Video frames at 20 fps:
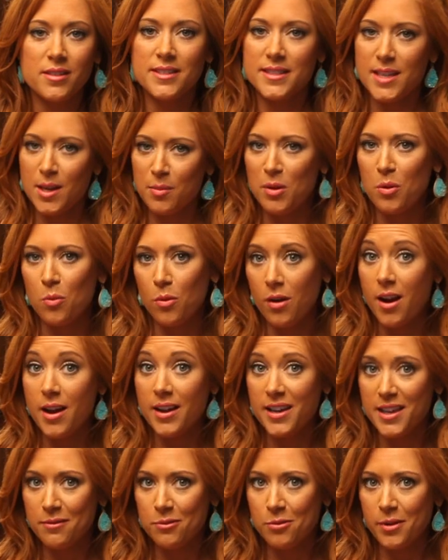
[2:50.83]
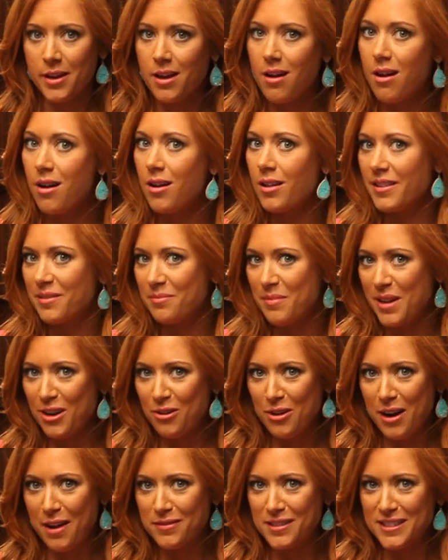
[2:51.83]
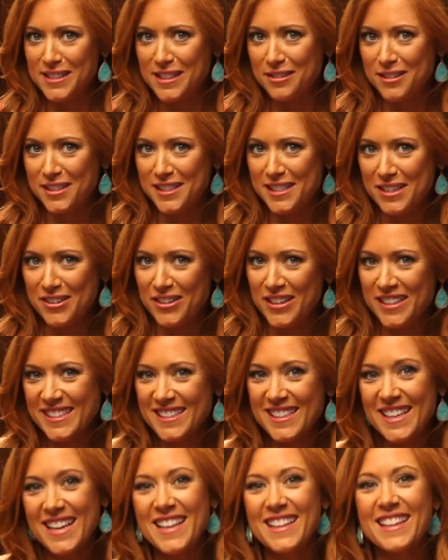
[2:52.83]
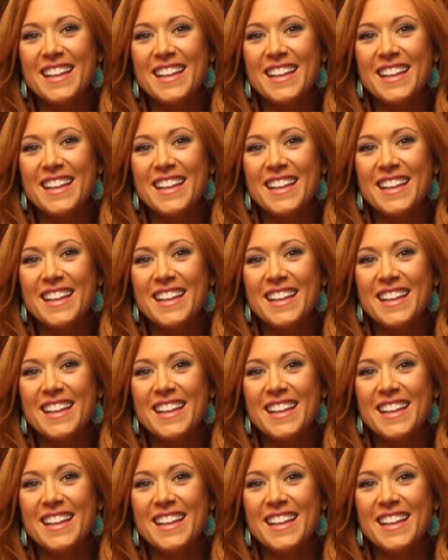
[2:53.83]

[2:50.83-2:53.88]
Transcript: the segment where I give away all of my crafty little secrets,